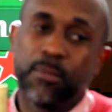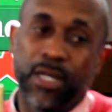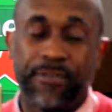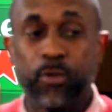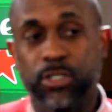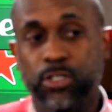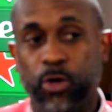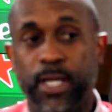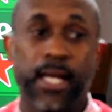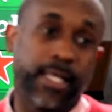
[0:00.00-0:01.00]
But if it wasn't
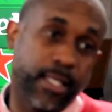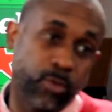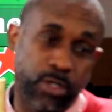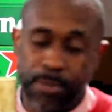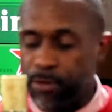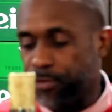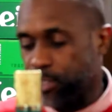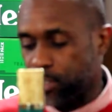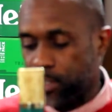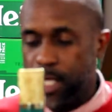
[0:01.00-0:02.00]
organic, it wouldn't be
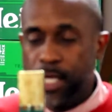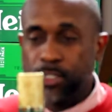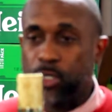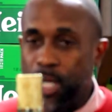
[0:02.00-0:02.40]
official. So